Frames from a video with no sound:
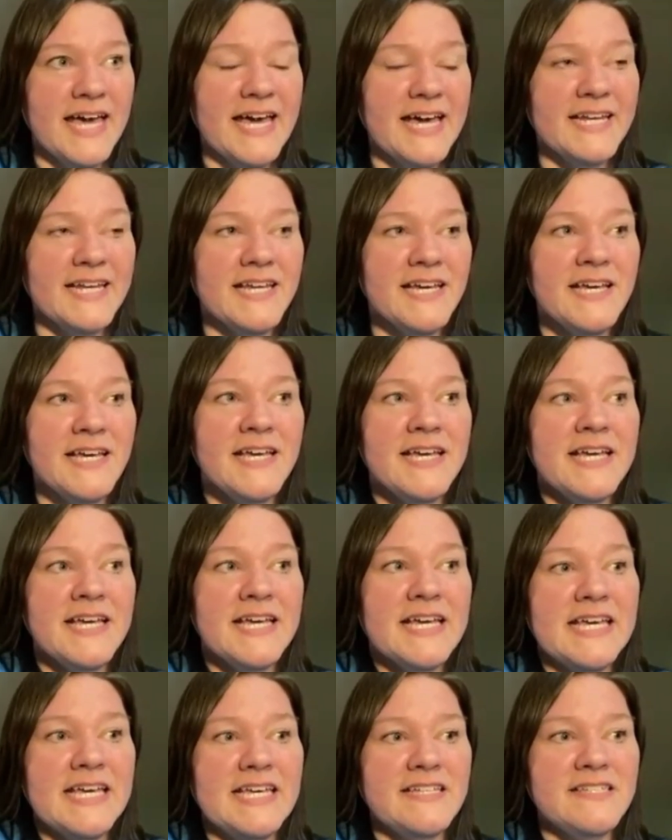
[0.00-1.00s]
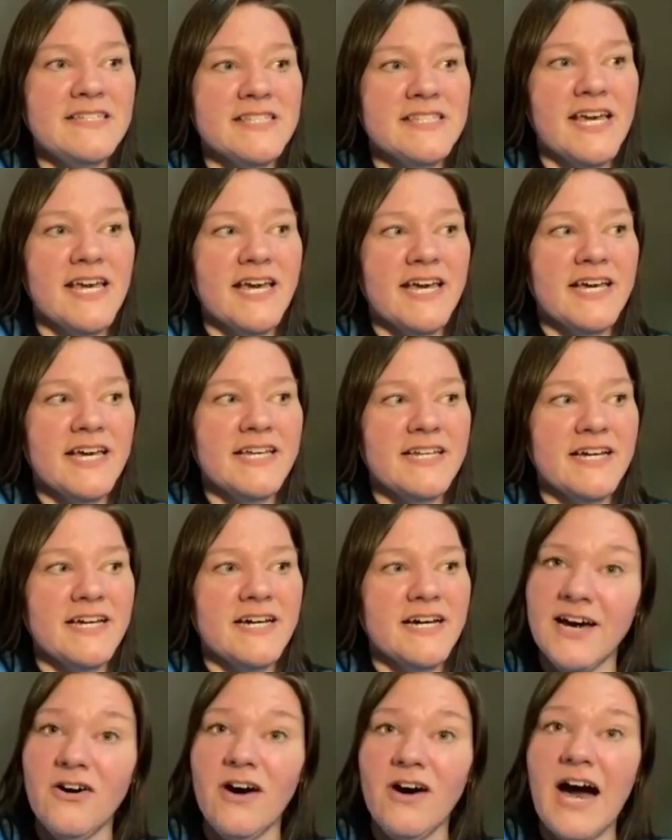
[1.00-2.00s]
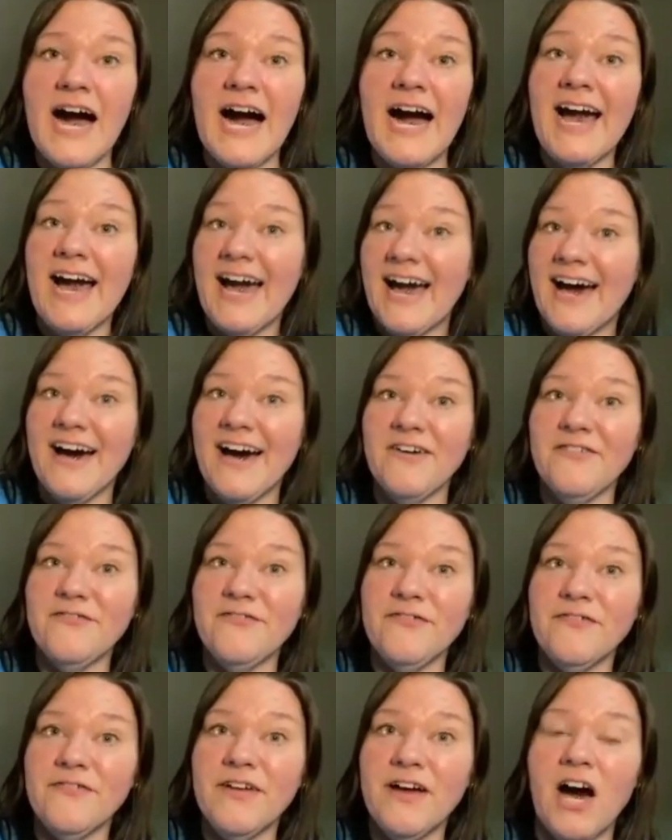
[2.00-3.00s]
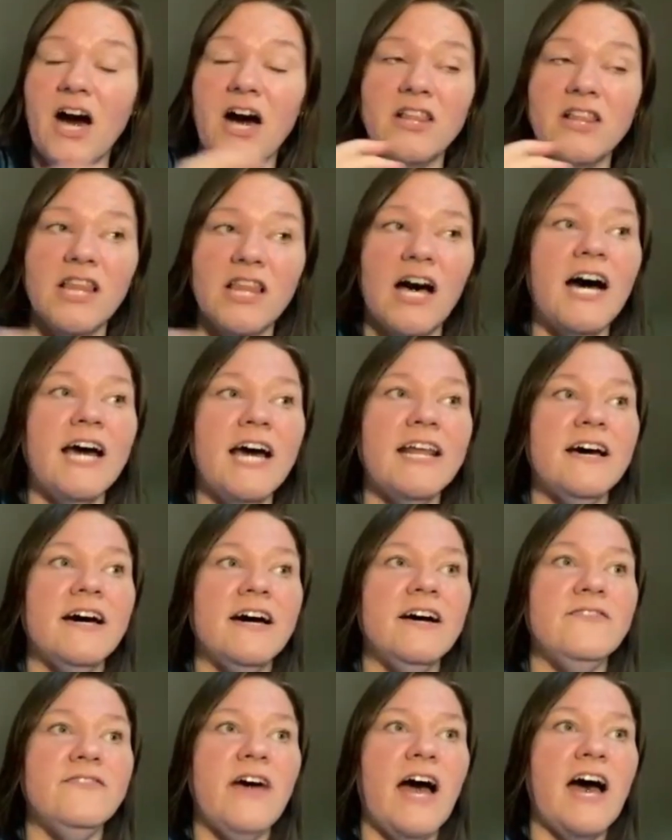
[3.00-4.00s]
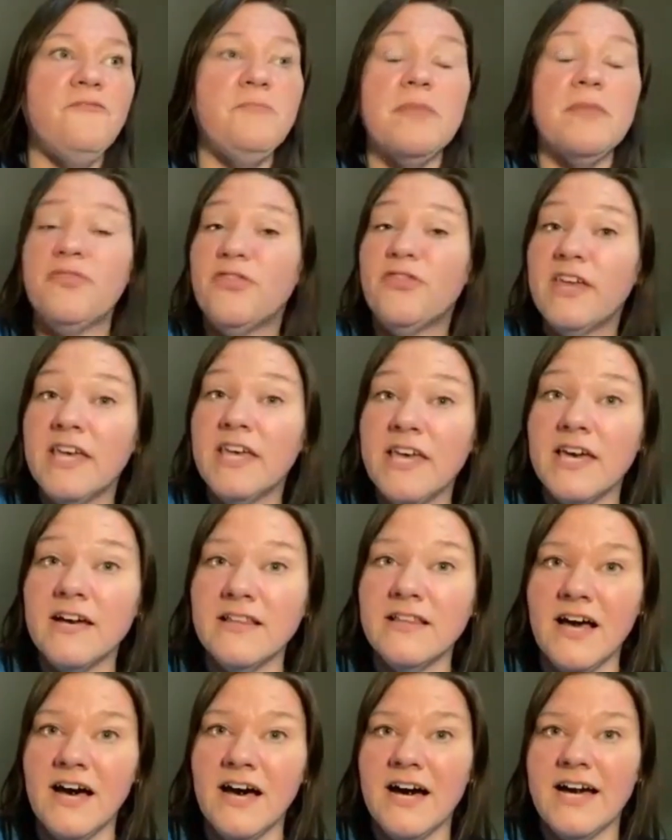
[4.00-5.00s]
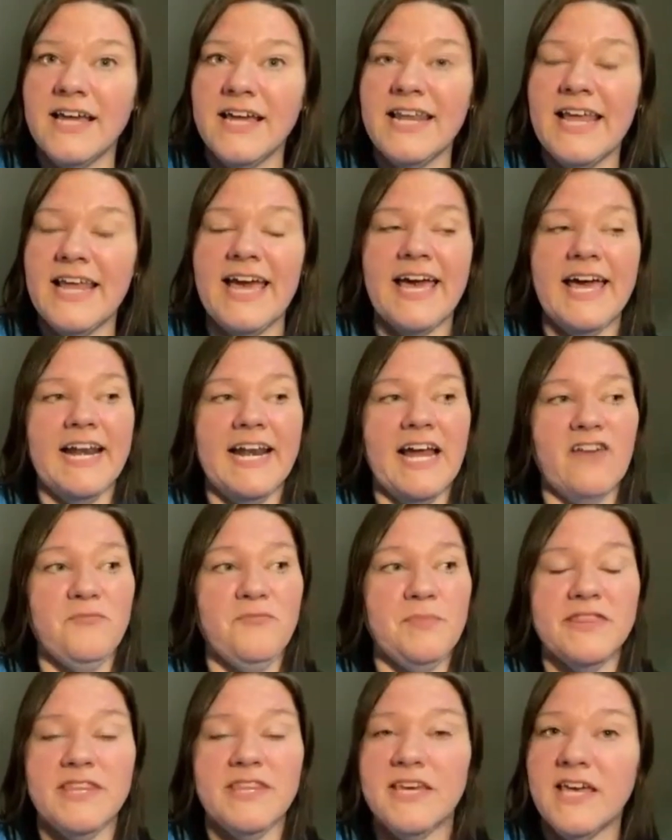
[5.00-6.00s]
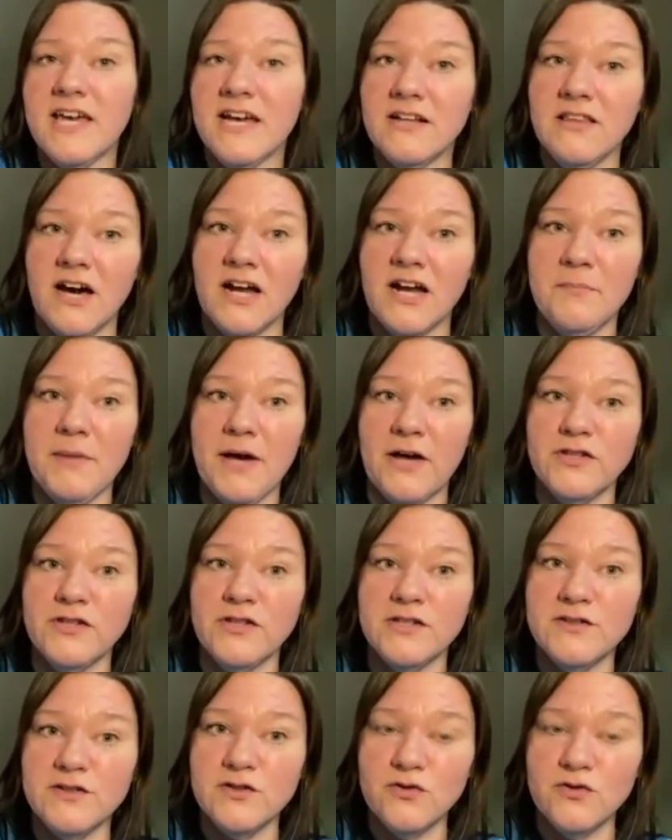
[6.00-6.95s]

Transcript: and he said, "No, I've been thinking a lot, and I've been thinking a lot about the